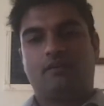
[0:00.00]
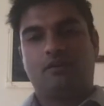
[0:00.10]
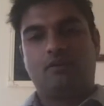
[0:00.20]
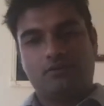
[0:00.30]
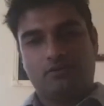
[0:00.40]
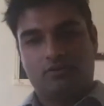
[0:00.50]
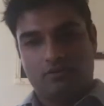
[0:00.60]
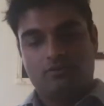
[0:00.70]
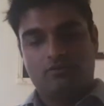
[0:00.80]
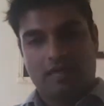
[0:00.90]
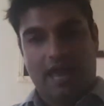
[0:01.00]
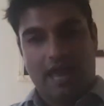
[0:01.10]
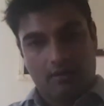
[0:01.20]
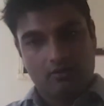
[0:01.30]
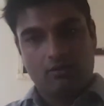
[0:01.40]
those two
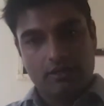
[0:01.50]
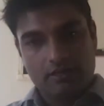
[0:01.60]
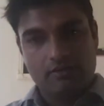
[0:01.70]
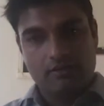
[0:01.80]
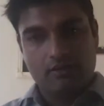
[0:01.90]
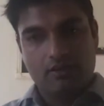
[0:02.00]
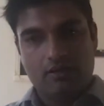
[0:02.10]
categories,